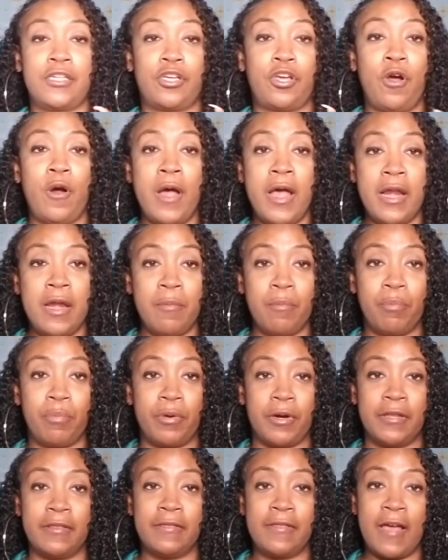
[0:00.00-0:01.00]
go ahead and
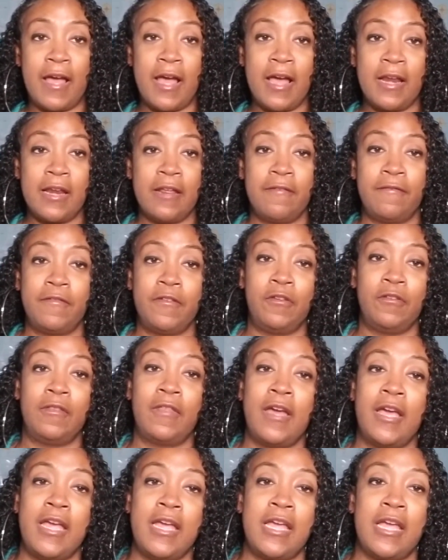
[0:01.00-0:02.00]
print that if you'd
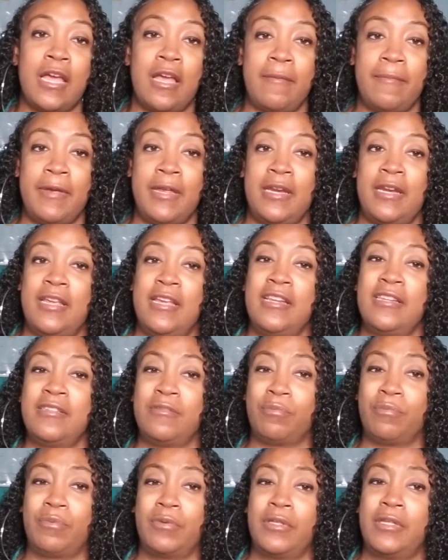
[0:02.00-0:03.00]
like. I mean, it's
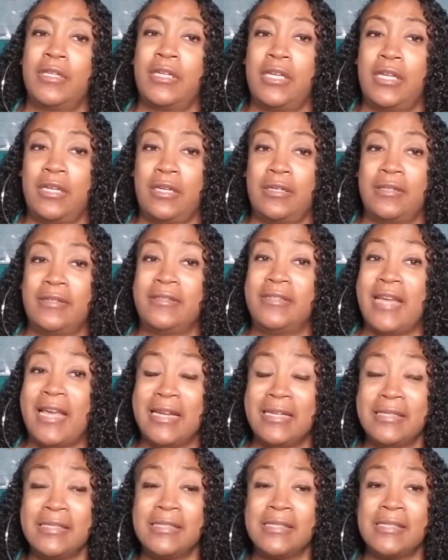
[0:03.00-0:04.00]
really
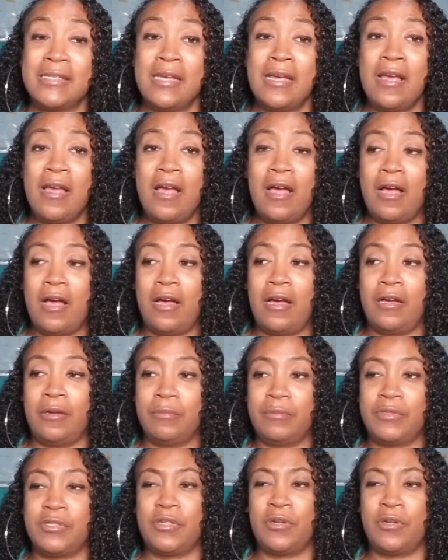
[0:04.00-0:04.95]
dense. So